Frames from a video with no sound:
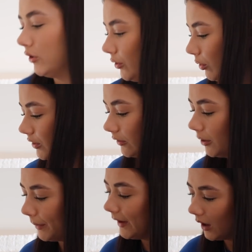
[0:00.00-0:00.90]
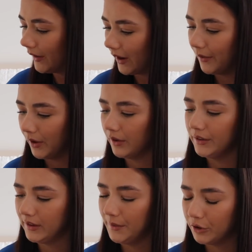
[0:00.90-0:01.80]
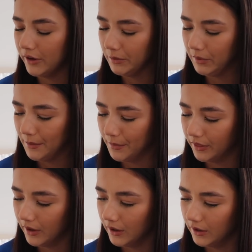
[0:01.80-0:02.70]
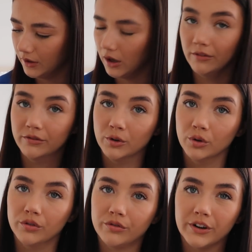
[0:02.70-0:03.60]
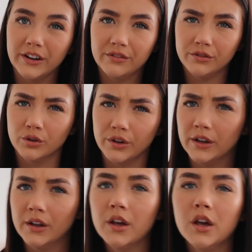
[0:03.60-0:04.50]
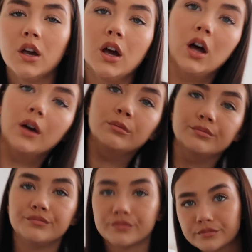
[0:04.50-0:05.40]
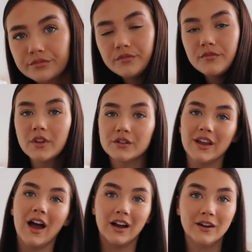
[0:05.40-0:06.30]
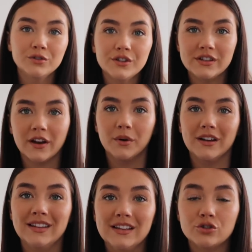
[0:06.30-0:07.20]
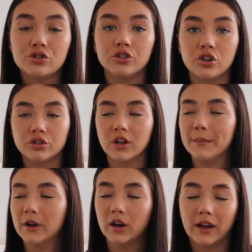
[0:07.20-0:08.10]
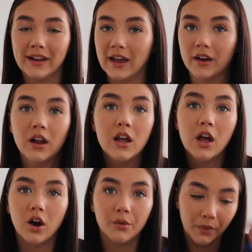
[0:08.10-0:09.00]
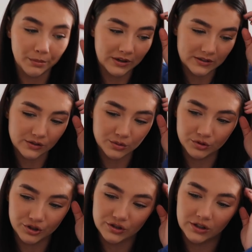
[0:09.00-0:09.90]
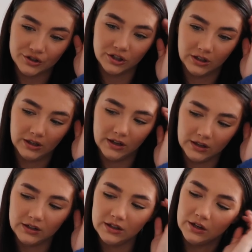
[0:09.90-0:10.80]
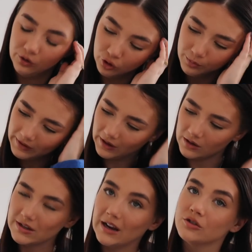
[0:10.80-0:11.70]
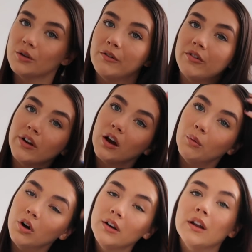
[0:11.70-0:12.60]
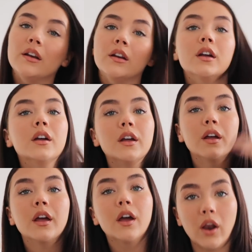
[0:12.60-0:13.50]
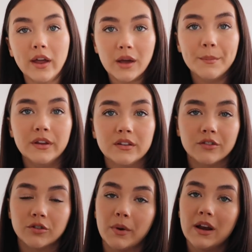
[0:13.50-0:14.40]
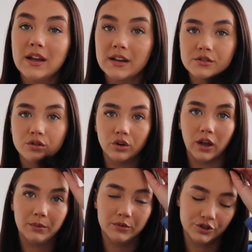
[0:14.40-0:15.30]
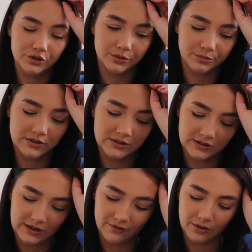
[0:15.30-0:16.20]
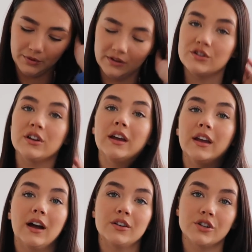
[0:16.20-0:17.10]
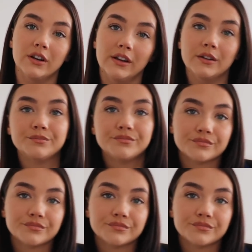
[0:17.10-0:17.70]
I've got in my car now are the same private plate, but they aren't for free forwarding. So yeah, I also said I wanted these such a long time ago. Like again, my presents were just such a like, normally I'll tell Tom everything I want and he'll like get me stuff on my list, or like we'll choose the presents together. But this year he actually